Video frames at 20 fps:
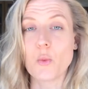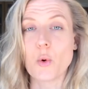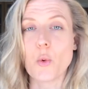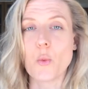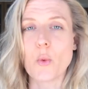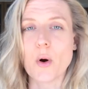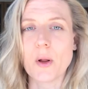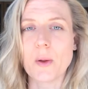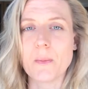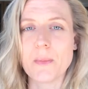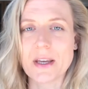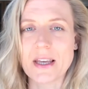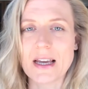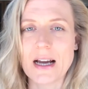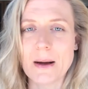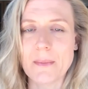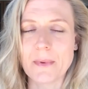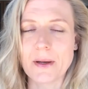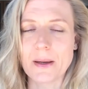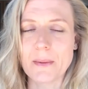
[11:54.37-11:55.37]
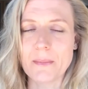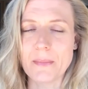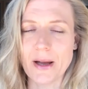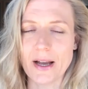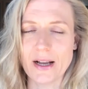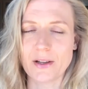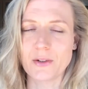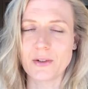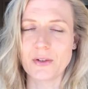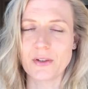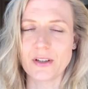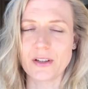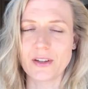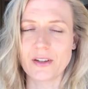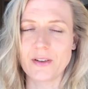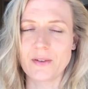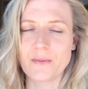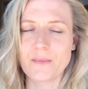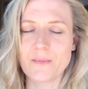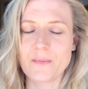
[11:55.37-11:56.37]
we will be coming back to it.
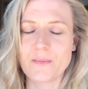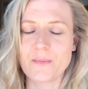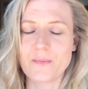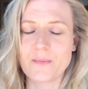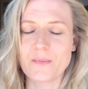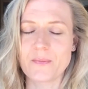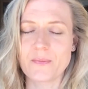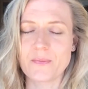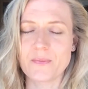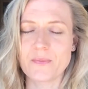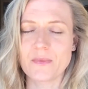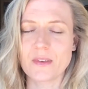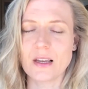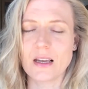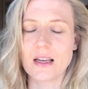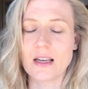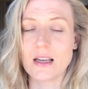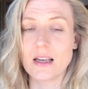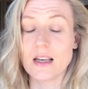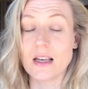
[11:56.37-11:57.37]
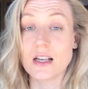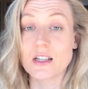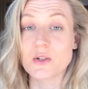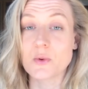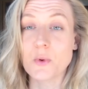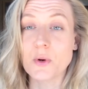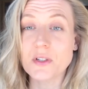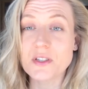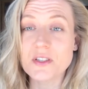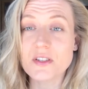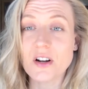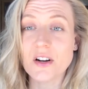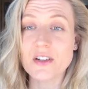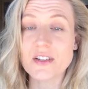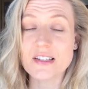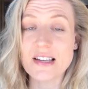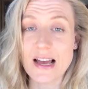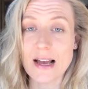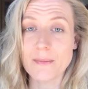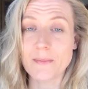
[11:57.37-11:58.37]
So we'll
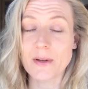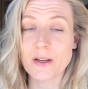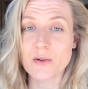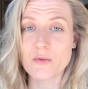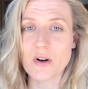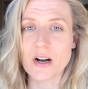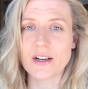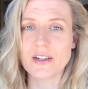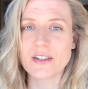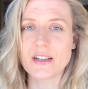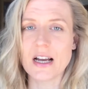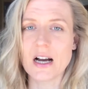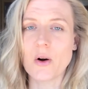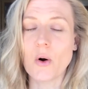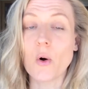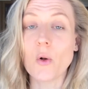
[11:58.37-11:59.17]
start tapping right now.